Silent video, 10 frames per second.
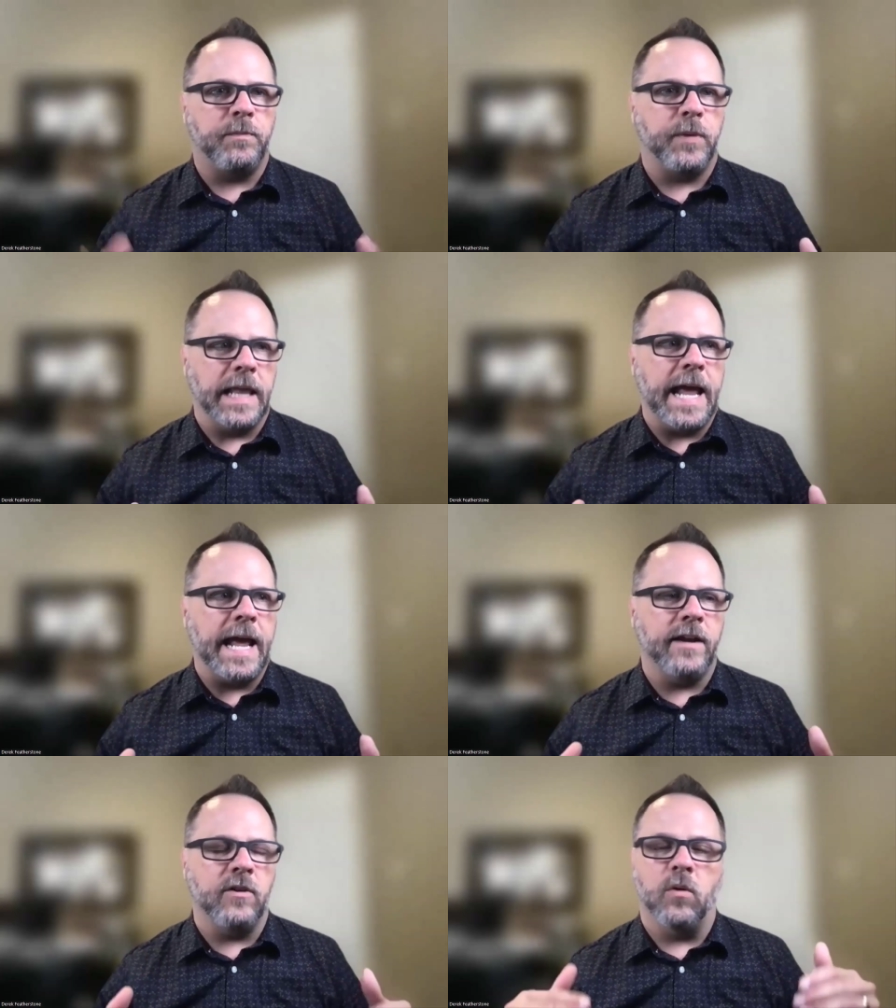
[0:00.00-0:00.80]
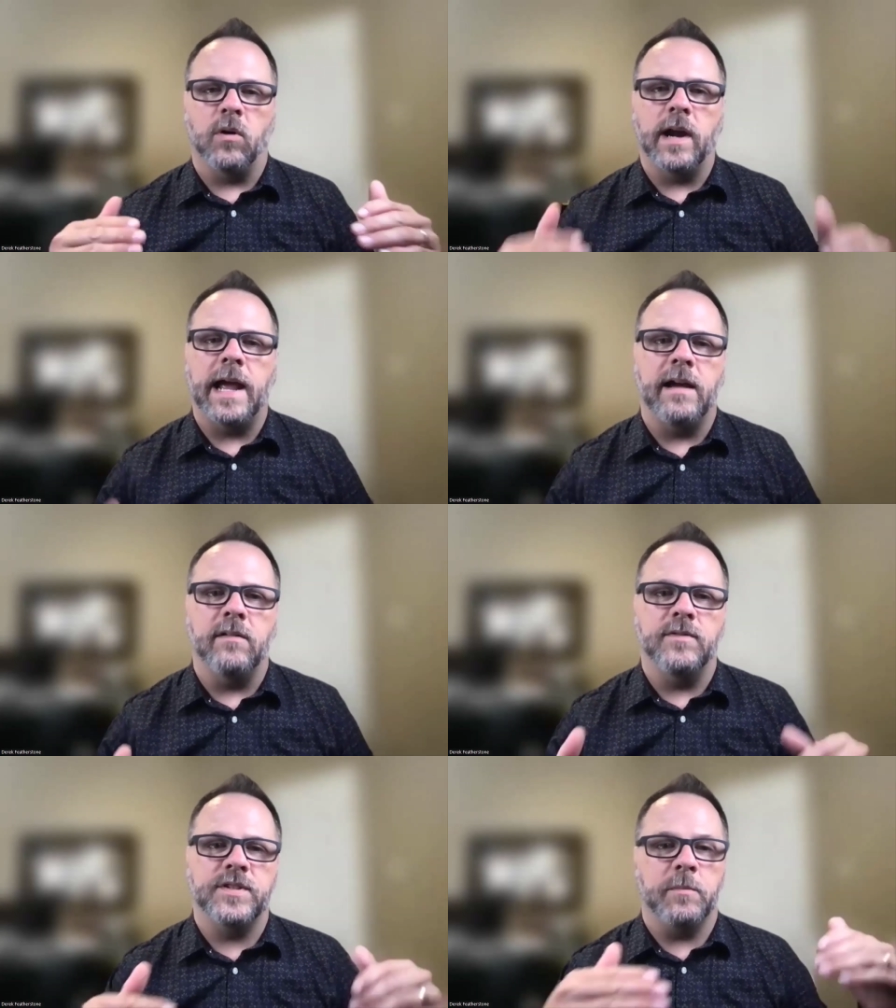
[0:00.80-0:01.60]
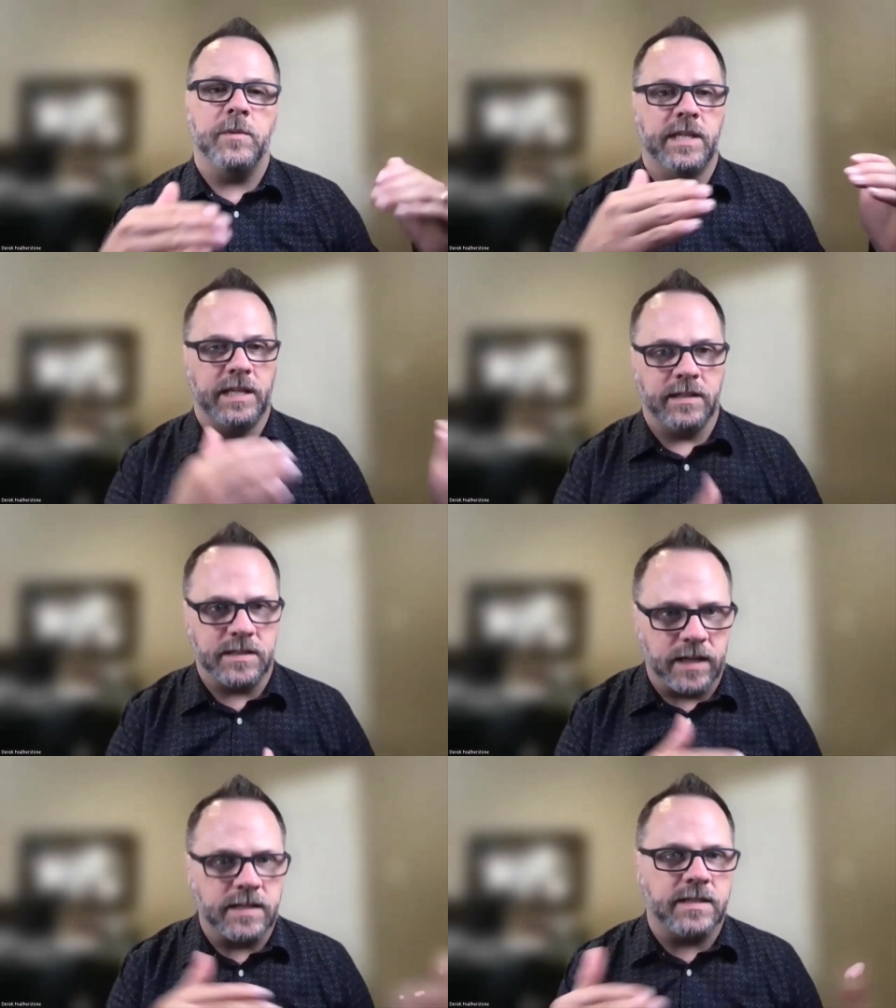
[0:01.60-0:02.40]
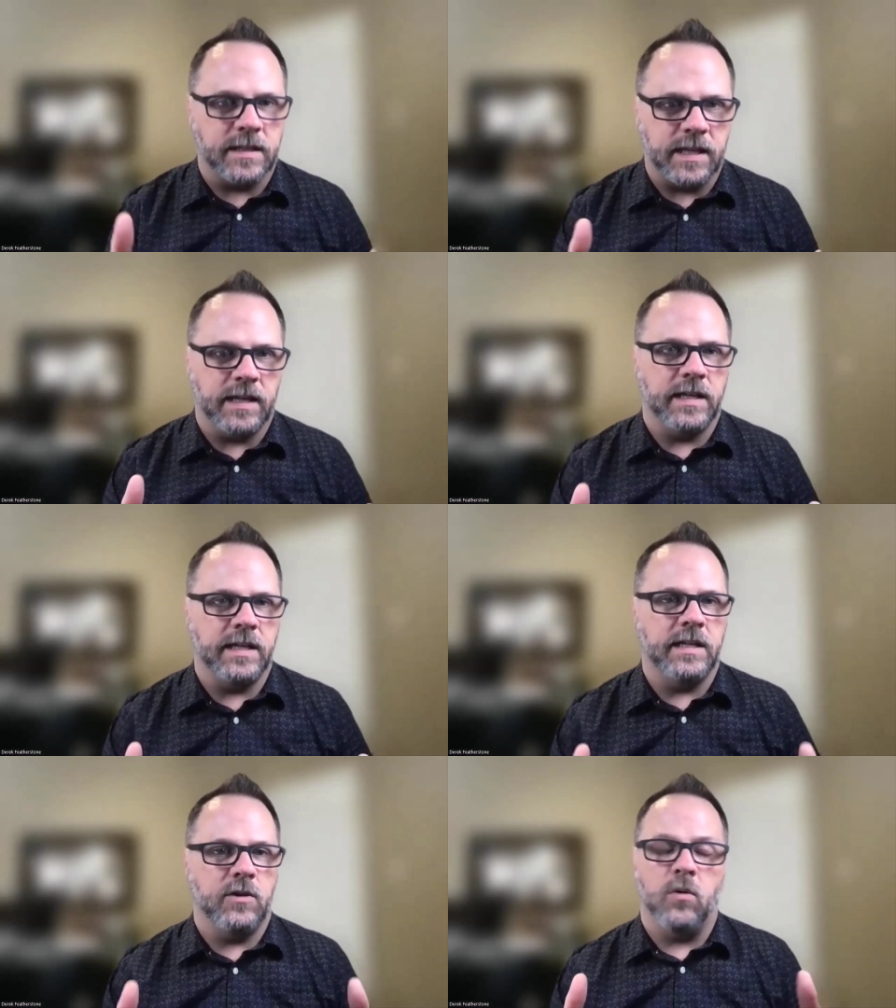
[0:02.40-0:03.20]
plan or have some of the insights that they need,